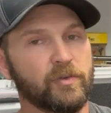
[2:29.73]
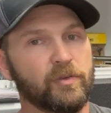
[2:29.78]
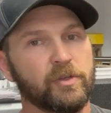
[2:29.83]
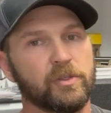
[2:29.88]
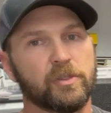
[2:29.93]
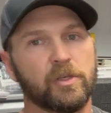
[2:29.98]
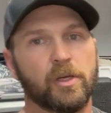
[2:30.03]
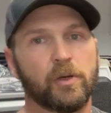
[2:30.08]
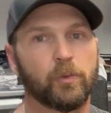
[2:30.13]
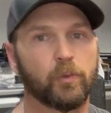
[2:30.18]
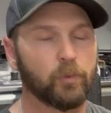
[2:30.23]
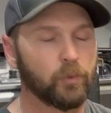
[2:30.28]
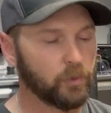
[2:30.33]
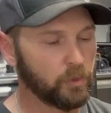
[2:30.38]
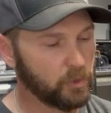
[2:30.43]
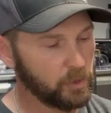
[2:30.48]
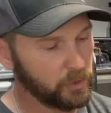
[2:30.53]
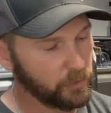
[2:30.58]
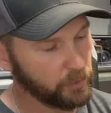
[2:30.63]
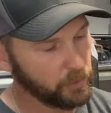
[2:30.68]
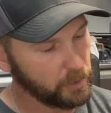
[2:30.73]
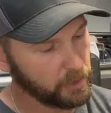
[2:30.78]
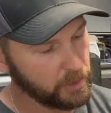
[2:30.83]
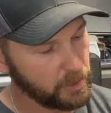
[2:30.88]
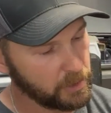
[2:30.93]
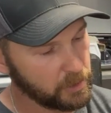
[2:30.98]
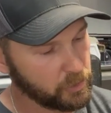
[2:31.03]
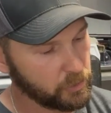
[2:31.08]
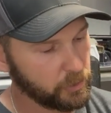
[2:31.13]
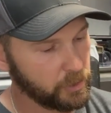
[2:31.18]
got a really
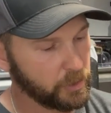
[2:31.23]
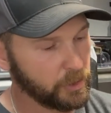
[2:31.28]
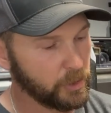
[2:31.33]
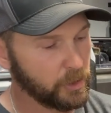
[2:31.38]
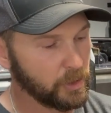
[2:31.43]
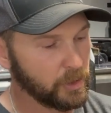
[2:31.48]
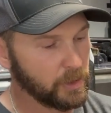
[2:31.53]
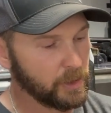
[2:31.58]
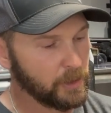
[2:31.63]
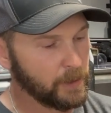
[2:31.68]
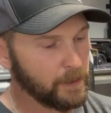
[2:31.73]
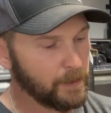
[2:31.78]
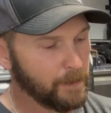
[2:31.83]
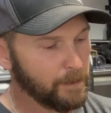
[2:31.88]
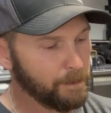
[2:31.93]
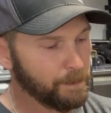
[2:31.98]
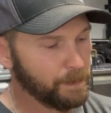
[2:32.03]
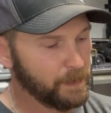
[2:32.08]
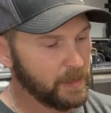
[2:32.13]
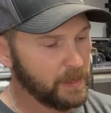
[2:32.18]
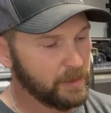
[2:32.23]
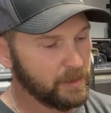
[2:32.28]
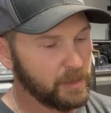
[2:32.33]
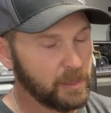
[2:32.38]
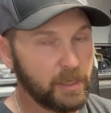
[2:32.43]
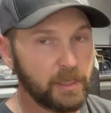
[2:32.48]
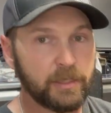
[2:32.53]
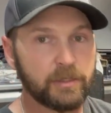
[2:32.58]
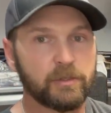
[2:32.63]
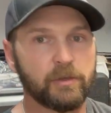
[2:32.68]
nice trigger. And
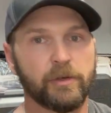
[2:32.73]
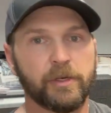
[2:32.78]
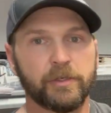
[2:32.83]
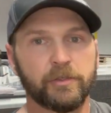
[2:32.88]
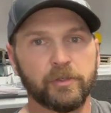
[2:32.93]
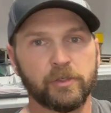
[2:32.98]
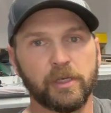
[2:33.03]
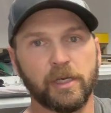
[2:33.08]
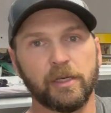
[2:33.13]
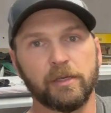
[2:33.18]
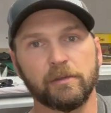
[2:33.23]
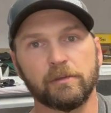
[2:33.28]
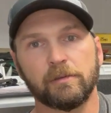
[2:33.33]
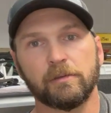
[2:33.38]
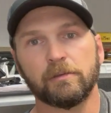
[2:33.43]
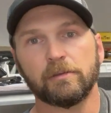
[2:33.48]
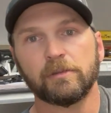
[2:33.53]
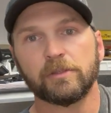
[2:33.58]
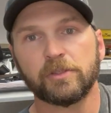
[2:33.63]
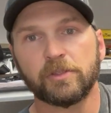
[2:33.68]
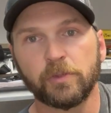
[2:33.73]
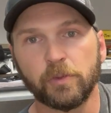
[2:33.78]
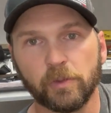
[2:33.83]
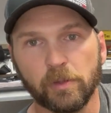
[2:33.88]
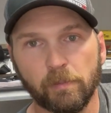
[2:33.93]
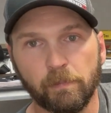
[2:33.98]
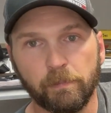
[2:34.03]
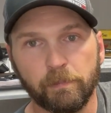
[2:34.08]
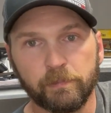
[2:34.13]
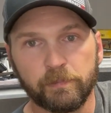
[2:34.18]
these, I already took out 2 of
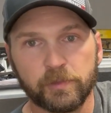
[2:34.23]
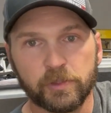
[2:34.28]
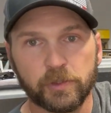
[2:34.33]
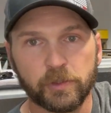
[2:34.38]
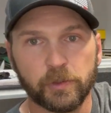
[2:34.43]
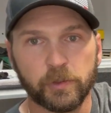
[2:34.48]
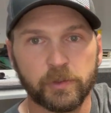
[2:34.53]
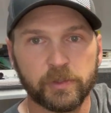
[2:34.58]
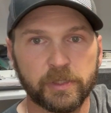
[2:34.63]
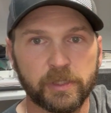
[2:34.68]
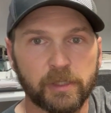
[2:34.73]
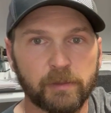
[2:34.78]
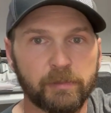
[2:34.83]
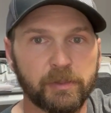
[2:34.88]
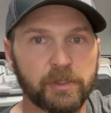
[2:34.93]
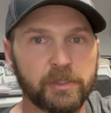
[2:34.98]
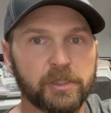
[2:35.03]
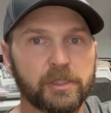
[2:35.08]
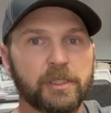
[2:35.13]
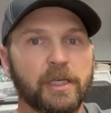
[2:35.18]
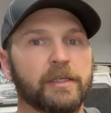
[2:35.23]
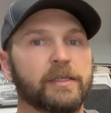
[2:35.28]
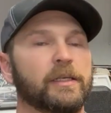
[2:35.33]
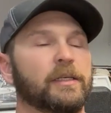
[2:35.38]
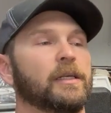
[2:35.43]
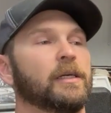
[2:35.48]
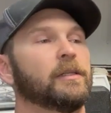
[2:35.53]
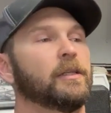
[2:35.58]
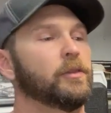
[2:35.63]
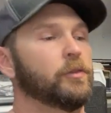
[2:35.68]
the screws here, but you just got to take
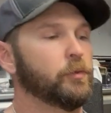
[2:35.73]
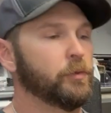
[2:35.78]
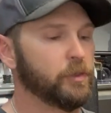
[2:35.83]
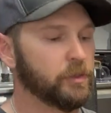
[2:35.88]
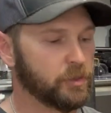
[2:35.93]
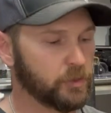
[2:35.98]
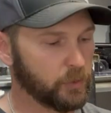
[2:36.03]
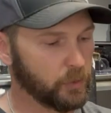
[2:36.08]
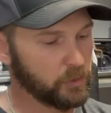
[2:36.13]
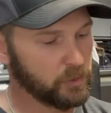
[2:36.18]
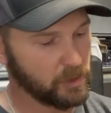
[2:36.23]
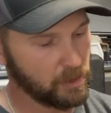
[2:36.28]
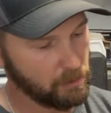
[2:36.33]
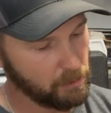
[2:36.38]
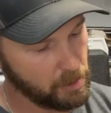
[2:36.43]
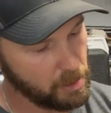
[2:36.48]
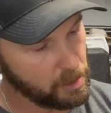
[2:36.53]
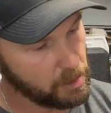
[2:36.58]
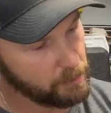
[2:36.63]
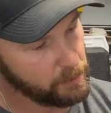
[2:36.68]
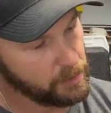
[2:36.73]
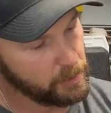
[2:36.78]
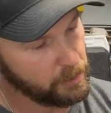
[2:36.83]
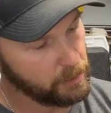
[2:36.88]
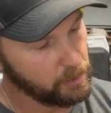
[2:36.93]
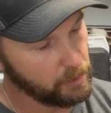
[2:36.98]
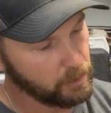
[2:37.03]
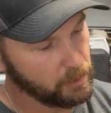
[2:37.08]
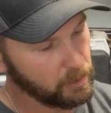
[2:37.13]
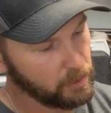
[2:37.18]
out the 3 screws on the bottom
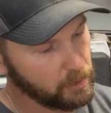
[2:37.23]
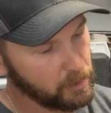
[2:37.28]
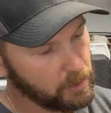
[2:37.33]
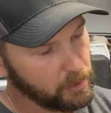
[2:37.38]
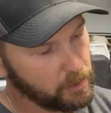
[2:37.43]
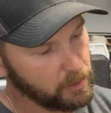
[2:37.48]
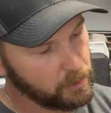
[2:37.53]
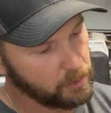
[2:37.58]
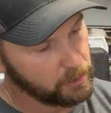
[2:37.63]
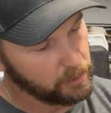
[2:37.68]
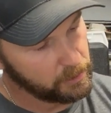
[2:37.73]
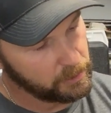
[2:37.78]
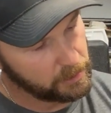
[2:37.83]
here to